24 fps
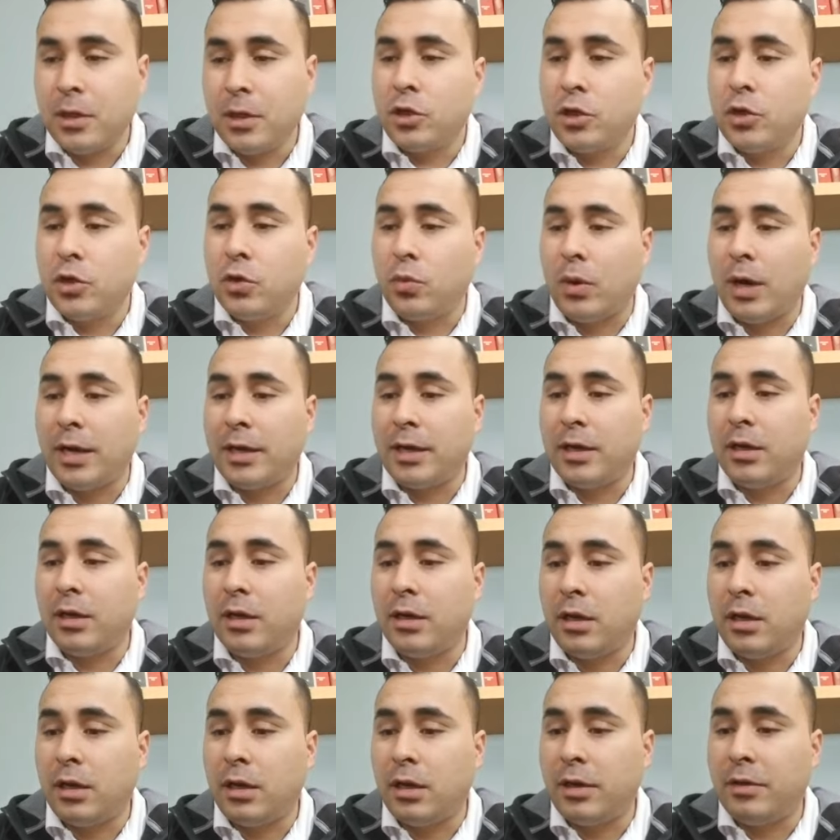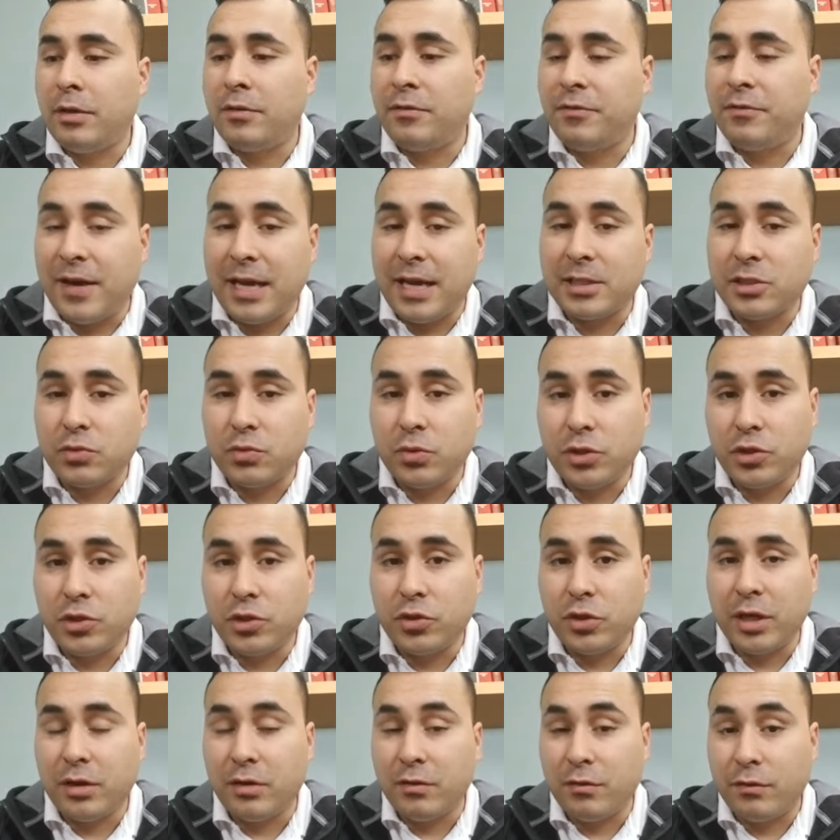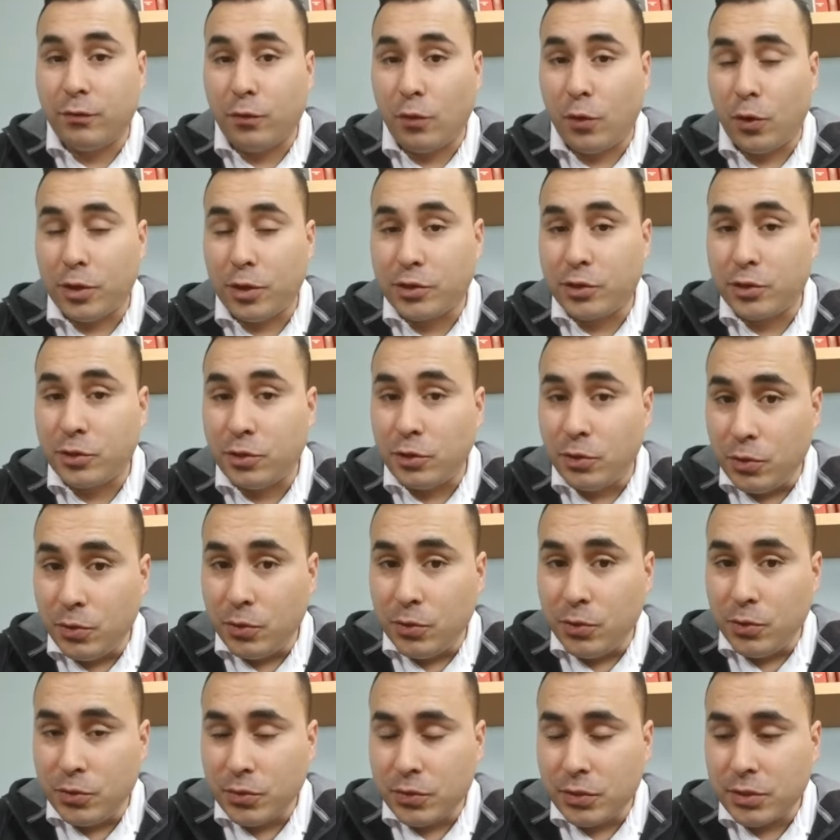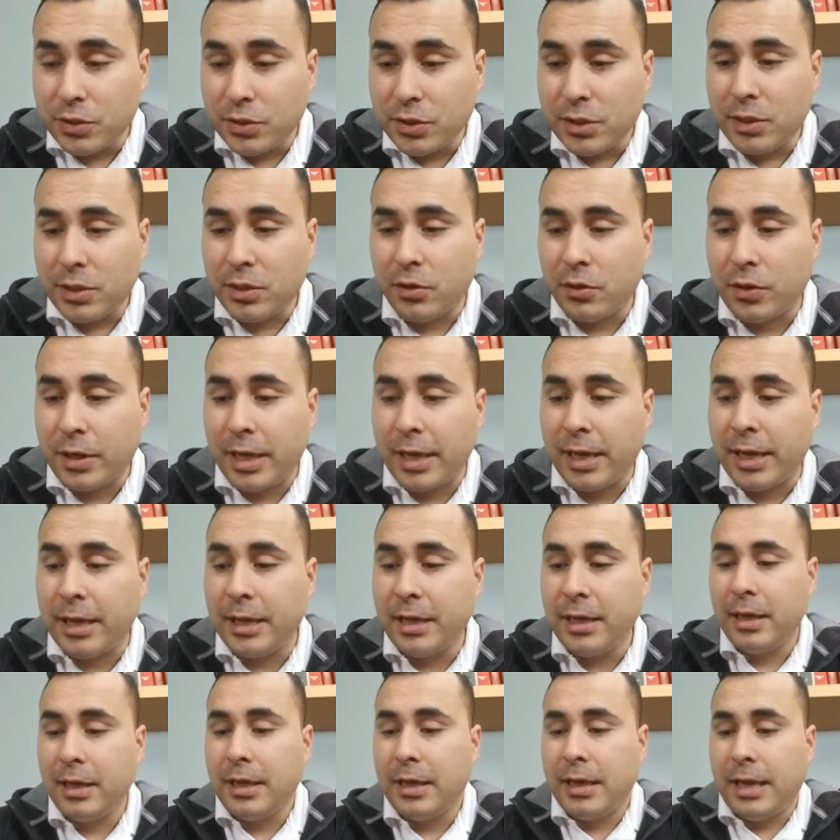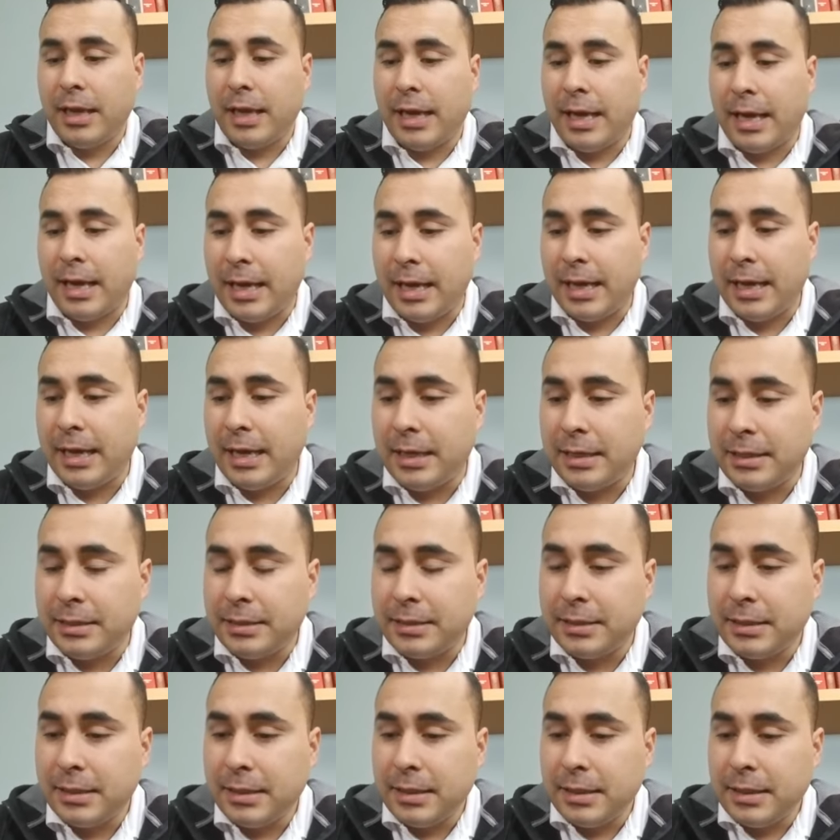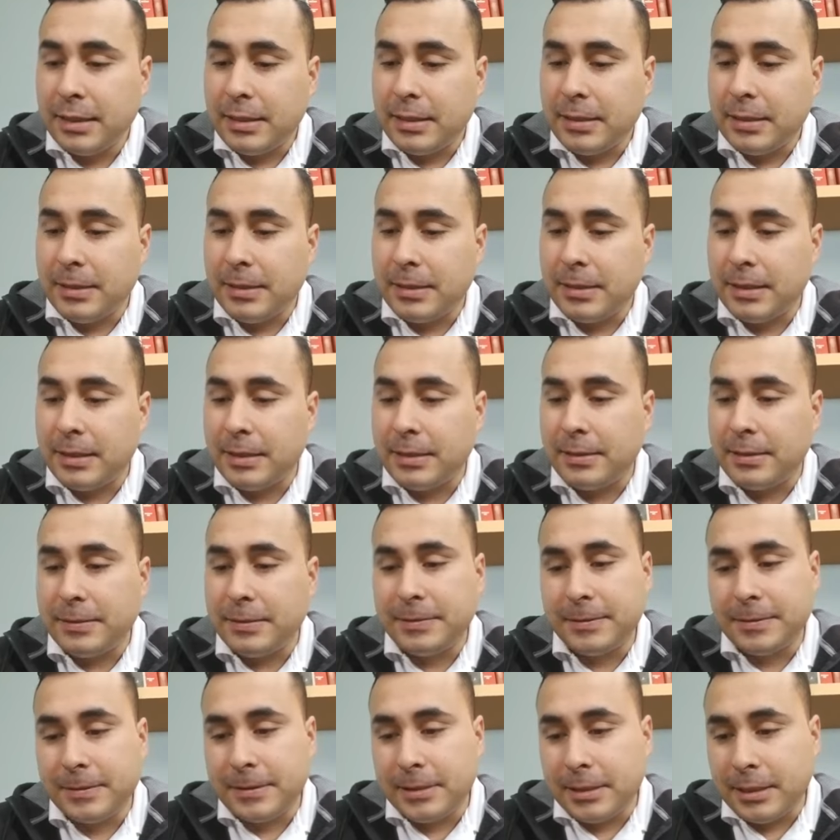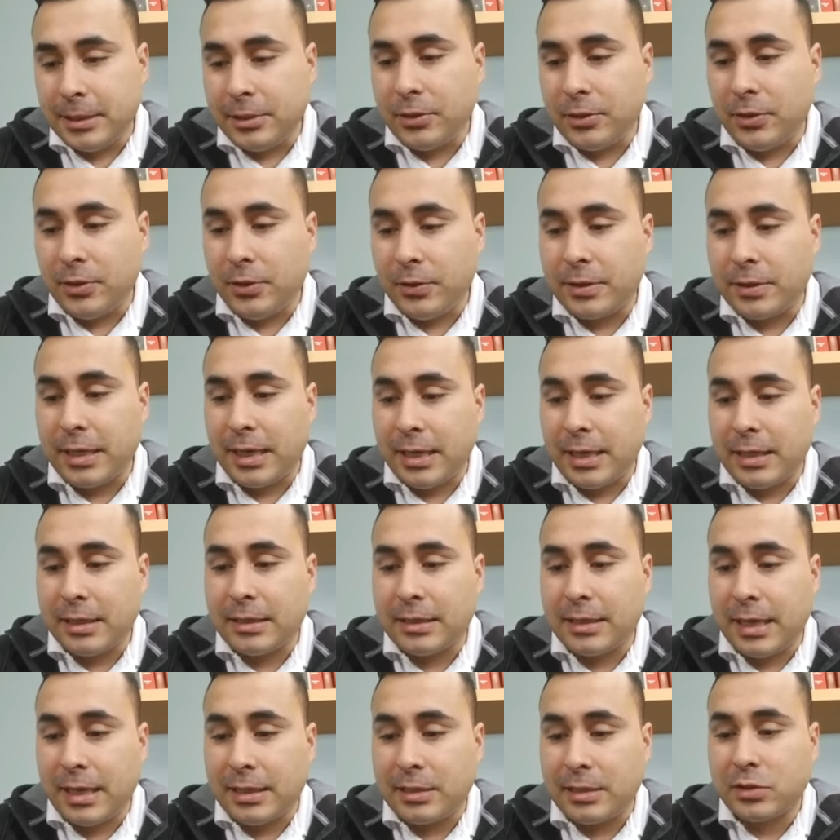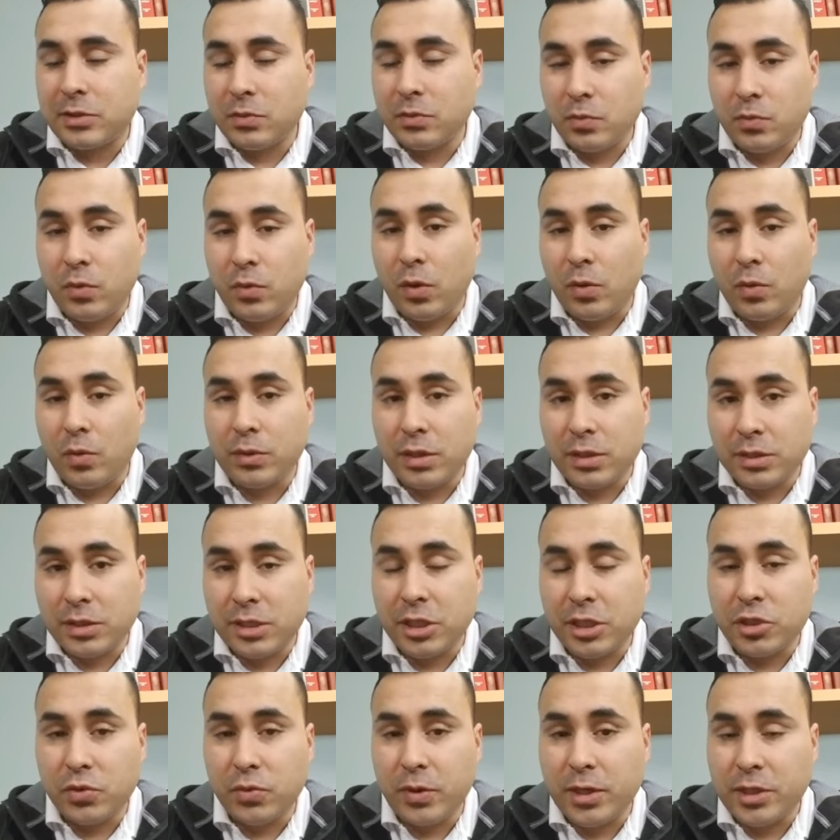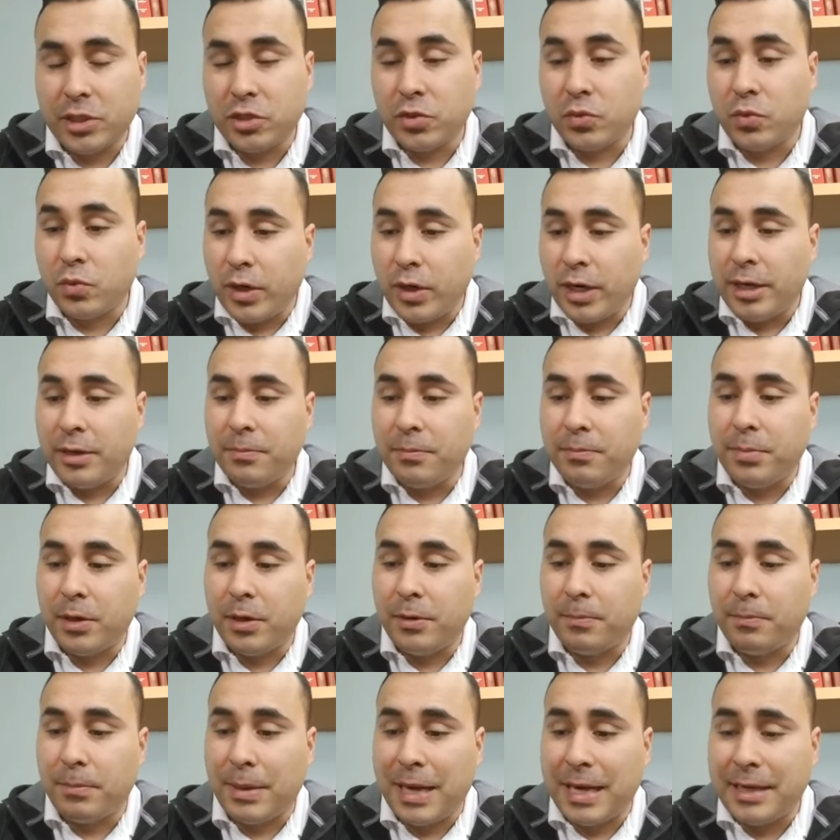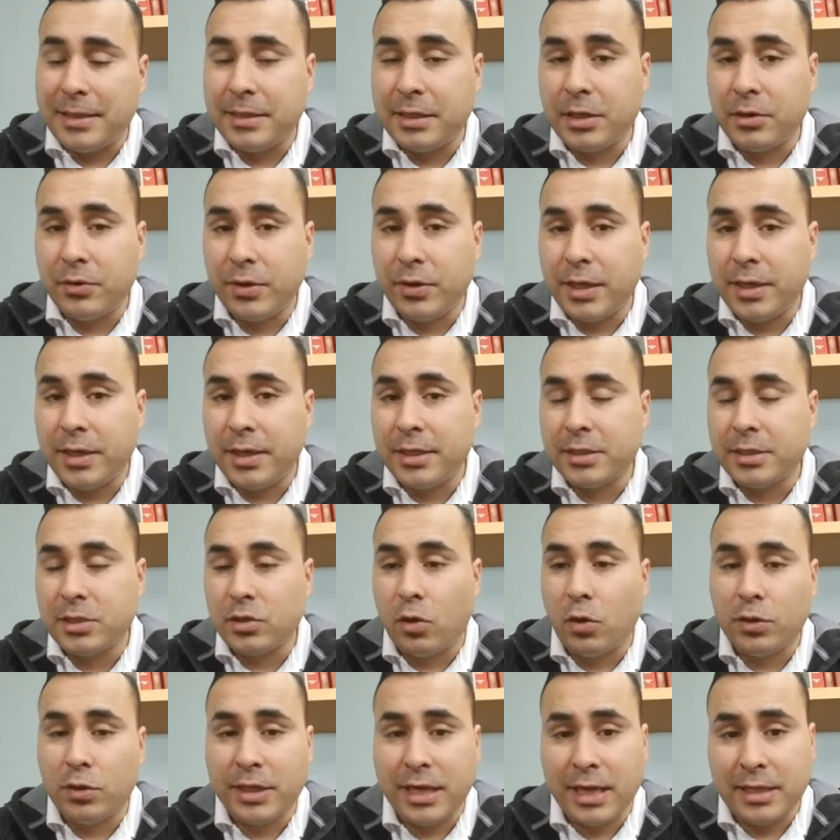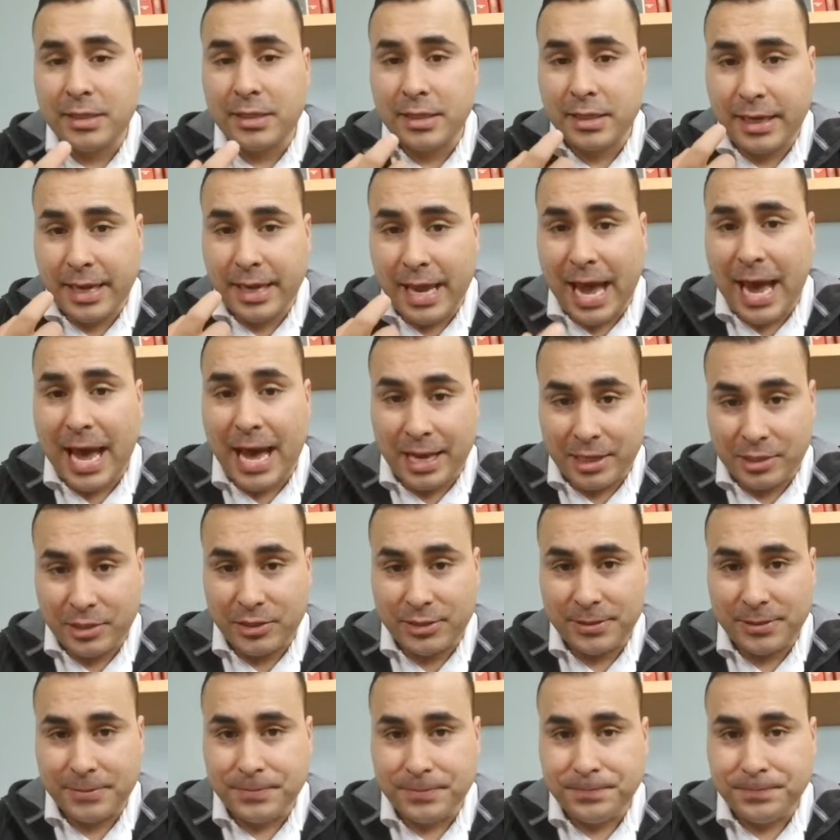You want to invest what you can afford to lose, okay? And you know, that's what the situation we're in. But my theory is hold on to the cash